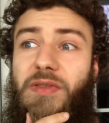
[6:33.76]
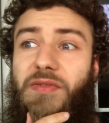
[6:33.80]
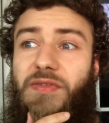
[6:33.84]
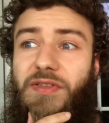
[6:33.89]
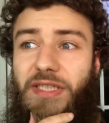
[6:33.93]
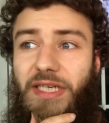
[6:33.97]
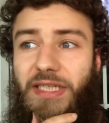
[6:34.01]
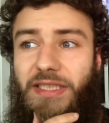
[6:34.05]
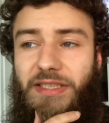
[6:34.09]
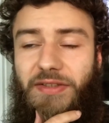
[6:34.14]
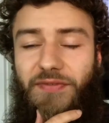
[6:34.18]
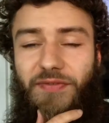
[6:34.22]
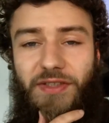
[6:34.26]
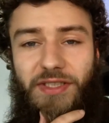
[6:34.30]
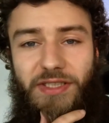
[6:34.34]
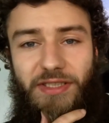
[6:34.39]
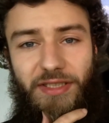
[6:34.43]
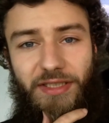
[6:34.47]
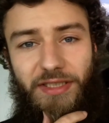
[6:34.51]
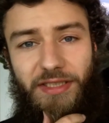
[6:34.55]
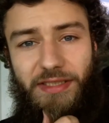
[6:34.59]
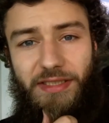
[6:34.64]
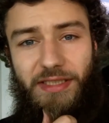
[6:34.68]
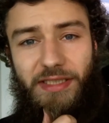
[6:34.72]
scientific
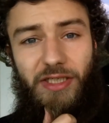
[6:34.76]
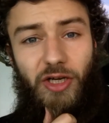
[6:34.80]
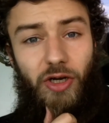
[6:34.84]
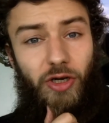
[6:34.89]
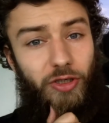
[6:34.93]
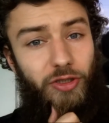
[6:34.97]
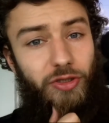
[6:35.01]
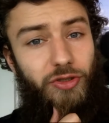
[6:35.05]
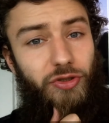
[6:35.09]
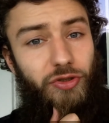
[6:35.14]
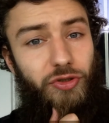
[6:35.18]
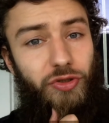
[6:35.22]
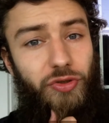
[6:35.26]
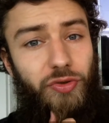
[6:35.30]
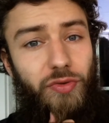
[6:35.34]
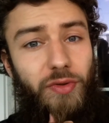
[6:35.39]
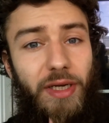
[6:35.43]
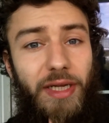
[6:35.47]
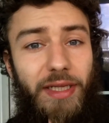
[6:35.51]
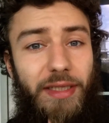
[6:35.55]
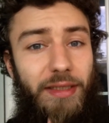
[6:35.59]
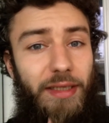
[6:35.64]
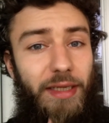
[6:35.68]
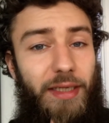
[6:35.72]
studies, it's hard to
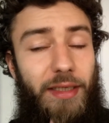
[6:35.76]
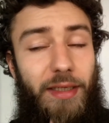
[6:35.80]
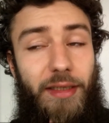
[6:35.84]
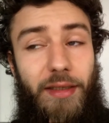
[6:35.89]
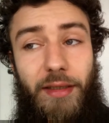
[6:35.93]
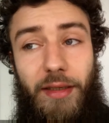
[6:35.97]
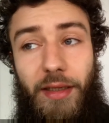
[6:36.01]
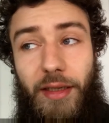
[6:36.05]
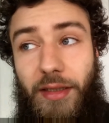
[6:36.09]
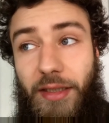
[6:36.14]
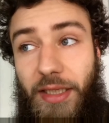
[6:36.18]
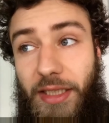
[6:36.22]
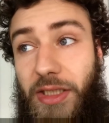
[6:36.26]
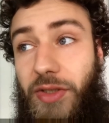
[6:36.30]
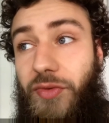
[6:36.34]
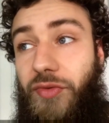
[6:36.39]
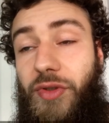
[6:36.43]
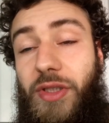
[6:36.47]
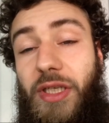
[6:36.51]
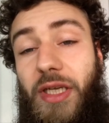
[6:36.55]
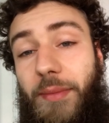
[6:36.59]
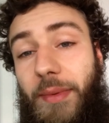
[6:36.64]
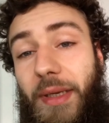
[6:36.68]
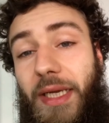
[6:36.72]
do, and that's
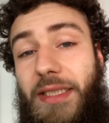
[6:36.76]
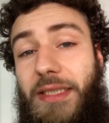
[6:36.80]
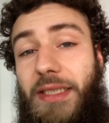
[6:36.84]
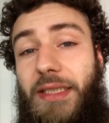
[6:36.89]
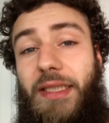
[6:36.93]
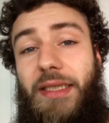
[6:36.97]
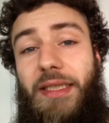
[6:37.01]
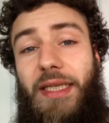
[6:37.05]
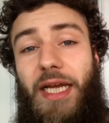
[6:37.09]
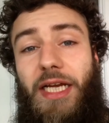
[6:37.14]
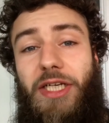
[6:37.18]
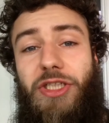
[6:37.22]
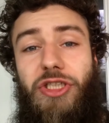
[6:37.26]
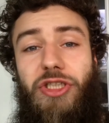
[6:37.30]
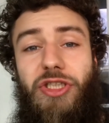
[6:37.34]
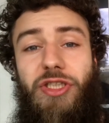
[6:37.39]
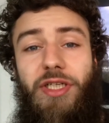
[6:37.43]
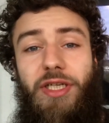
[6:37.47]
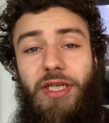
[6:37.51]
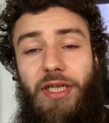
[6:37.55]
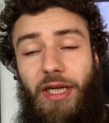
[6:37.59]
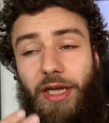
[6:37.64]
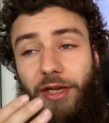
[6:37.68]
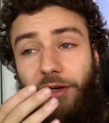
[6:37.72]
really amazing that they actually
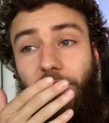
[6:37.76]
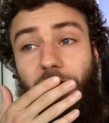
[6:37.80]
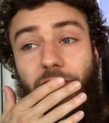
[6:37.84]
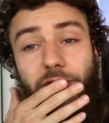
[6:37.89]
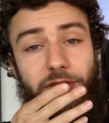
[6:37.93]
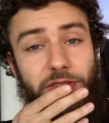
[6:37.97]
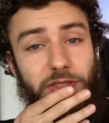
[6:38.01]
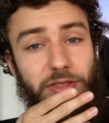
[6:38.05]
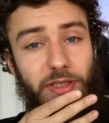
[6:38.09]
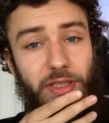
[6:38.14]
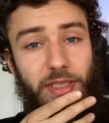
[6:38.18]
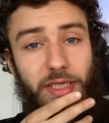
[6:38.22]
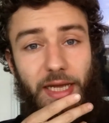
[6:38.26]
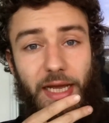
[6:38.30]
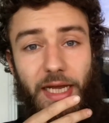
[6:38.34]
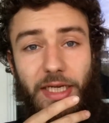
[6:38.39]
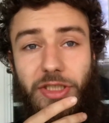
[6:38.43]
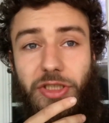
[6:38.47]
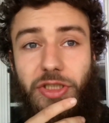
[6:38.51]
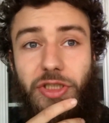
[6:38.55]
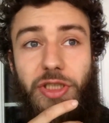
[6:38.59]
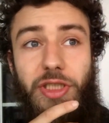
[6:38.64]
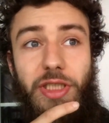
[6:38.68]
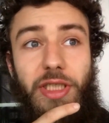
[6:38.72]
did it. Another study
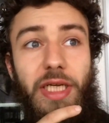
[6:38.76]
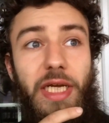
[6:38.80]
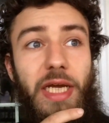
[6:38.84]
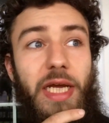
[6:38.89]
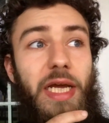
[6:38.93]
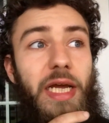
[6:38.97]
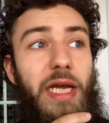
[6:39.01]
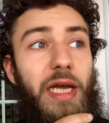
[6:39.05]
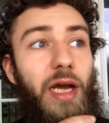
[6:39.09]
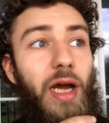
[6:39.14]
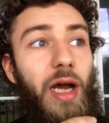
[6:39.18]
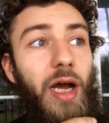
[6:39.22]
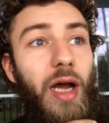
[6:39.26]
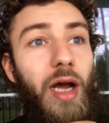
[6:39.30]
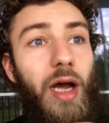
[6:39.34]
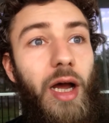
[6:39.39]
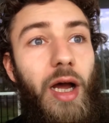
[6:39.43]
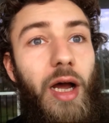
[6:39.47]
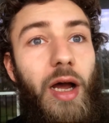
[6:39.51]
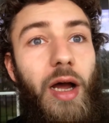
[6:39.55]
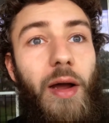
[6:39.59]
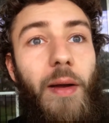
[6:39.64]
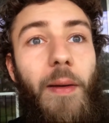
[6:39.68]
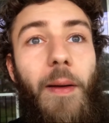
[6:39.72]
actually
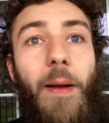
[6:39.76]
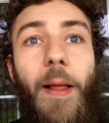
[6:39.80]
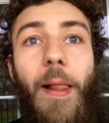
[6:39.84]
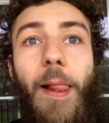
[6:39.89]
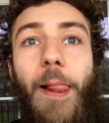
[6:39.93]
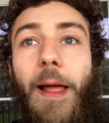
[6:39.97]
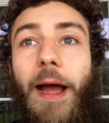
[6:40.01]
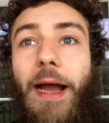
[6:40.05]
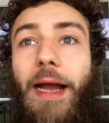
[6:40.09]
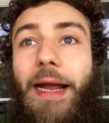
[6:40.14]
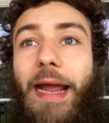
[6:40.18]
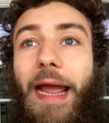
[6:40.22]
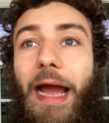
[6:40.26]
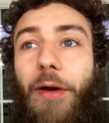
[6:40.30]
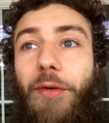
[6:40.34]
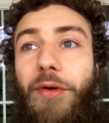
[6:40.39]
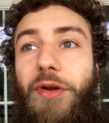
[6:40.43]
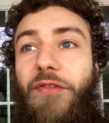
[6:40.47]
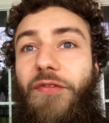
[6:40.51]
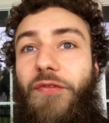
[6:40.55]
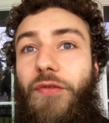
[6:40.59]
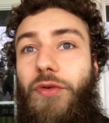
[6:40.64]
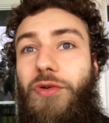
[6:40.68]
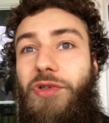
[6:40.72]

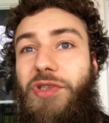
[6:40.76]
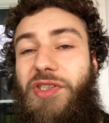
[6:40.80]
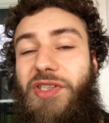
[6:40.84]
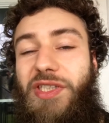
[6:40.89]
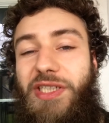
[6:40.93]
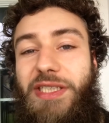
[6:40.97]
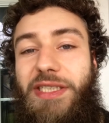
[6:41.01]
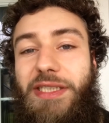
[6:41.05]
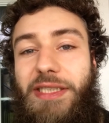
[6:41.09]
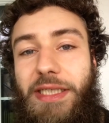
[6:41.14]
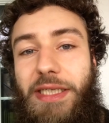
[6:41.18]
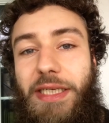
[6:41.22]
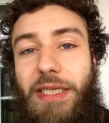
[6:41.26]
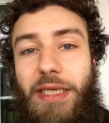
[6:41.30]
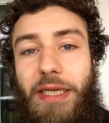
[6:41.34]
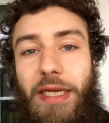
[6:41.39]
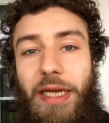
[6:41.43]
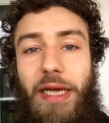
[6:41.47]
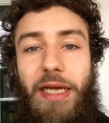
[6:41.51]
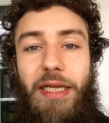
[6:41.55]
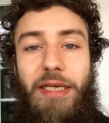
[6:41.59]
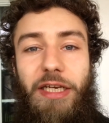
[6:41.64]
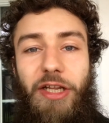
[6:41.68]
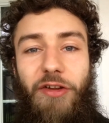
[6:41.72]
accounted for 60
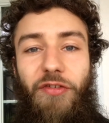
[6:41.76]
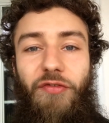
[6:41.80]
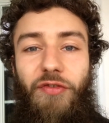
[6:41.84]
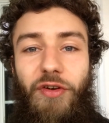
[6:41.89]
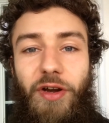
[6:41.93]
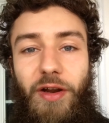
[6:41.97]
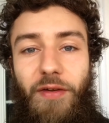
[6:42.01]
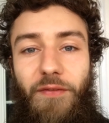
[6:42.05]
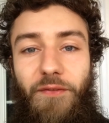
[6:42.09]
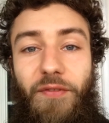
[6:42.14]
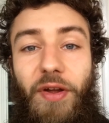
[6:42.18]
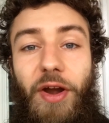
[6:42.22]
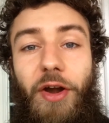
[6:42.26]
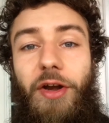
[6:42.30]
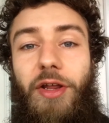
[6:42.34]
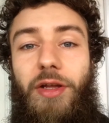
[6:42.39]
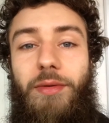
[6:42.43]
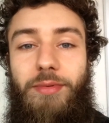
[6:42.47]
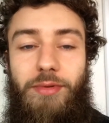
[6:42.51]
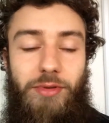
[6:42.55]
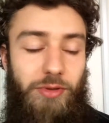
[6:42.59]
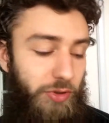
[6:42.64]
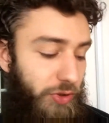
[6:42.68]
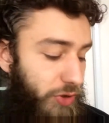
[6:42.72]
different
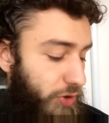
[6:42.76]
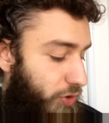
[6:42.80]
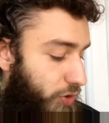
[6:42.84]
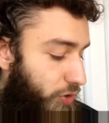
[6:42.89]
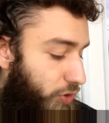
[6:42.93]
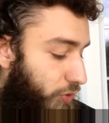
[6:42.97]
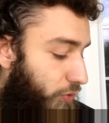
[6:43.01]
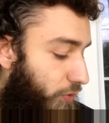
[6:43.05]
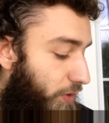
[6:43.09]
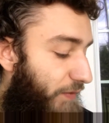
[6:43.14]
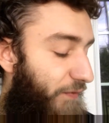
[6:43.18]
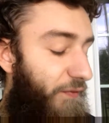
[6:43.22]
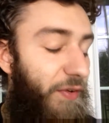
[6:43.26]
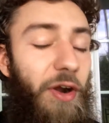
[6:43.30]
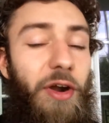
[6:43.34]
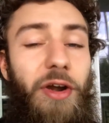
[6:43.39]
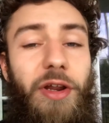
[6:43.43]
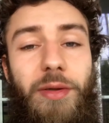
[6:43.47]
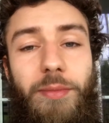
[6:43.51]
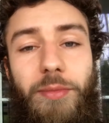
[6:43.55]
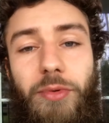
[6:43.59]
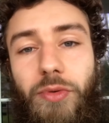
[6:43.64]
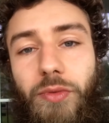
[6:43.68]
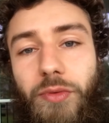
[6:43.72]
variables. So a
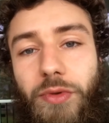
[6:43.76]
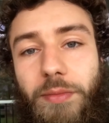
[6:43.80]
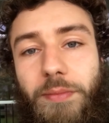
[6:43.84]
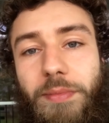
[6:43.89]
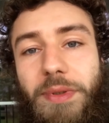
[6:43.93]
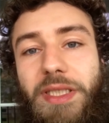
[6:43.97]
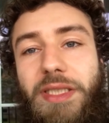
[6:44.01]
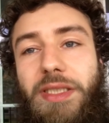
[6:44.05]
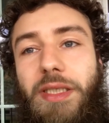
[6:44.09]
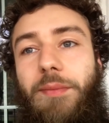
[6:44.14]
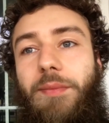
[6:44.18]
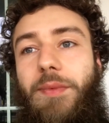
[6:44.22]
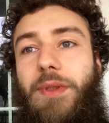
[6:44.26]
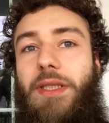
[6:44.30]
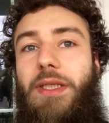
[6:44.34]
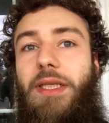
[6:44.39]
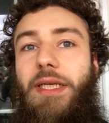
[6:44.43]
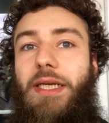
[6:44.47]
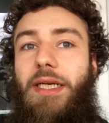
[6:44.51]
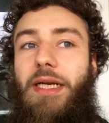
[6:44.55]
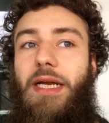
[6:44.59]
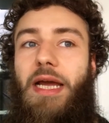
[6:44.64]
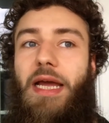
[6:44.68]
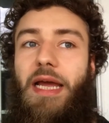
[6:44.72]
variable would be something
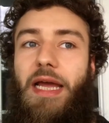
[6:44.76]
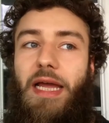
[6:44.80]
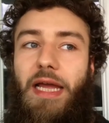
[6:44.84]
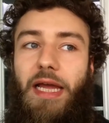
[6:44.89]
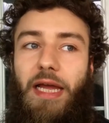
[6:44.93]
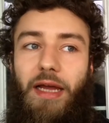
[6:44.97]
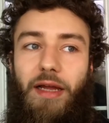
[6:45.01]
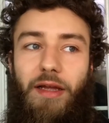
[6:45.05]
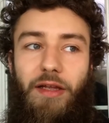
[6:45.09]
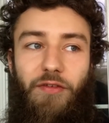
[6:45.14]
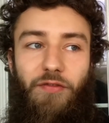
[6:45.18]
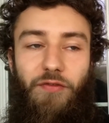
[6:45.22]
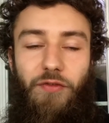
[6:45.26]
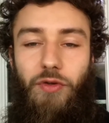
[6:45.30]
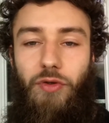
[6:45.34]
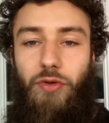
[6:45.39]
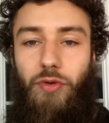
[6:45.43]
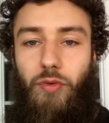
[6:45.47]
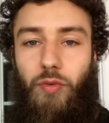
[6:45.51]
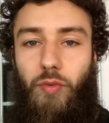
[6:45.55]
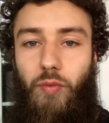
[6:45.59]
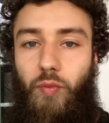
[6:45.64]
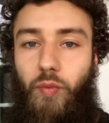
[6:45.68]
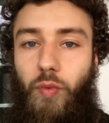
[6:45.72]
like, if
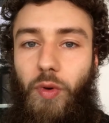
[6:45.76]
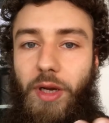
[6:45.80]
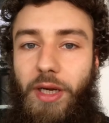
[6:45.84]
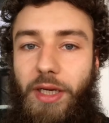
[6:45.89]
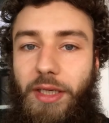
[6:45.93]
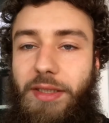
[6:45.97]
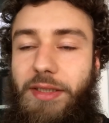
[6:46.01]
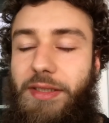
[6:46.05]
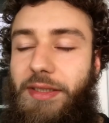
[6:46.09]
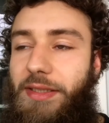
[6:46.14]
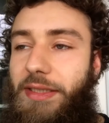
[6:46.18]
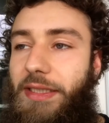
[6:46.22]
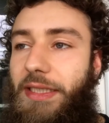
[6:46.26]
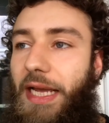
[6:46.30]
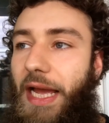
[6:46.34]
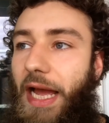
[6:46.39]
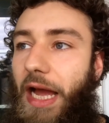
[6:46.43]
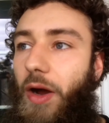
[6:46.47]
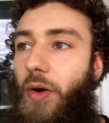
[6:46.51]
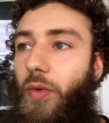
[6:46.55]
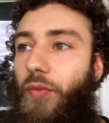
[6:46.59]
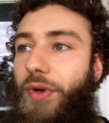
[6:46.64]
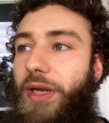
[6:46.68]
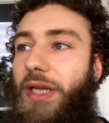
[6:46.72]
you're wanting to see
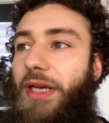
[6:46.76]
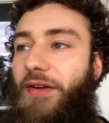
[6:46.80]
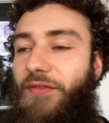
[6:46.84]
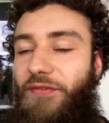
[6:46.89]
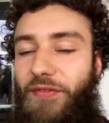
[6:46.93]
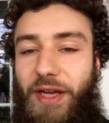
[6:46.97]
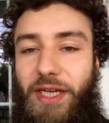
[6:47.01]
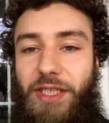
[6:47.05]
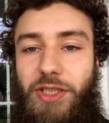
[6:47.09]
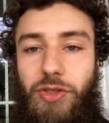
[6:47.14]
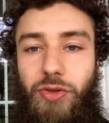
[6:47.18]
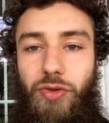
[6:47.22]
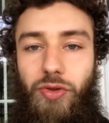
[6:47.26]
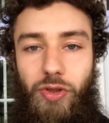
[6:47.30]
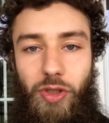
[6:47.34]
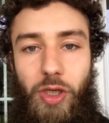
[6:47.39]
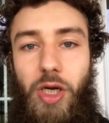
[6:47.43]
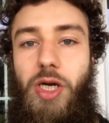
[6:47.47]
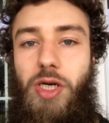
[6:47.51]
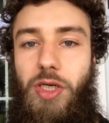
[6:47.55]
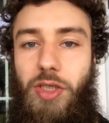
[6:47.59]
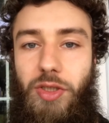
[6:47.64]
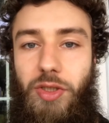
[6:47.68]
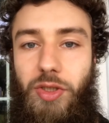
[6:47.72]
how weed affects your
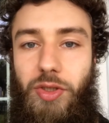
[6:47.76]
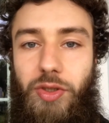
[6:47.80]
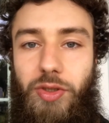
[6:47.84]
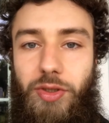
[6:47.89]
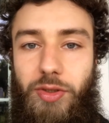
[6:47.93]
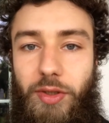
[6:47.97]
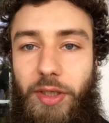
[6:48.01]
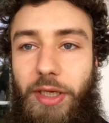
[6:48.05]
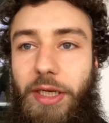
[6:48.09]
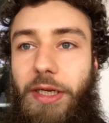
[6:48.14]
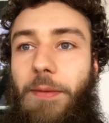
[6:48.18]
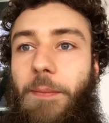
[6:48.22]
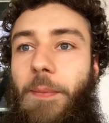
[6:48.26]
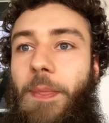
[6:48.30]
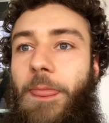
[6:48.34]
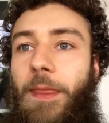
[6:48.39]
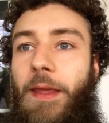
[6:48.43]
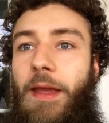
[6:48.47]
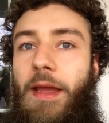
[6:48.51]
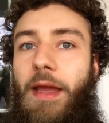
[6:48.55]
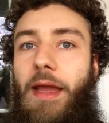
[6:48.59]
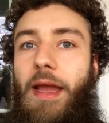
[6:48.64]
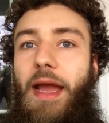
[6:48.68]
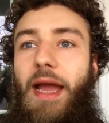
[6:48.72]
lungs, right?
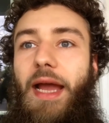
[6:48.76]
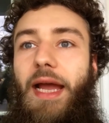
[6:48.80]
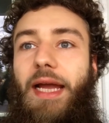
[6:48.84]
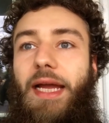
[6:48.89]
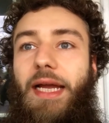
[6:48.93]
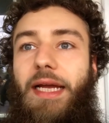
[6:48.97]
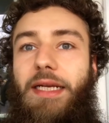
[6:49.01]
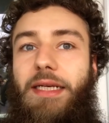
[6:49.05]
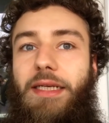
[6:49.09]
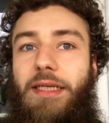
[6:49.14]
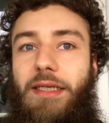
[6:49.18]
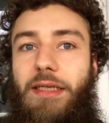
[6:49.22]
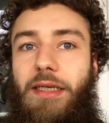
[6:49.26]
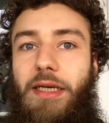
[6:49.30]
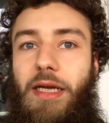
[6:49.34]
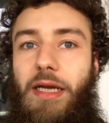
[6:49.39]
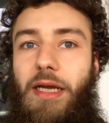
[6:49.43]
And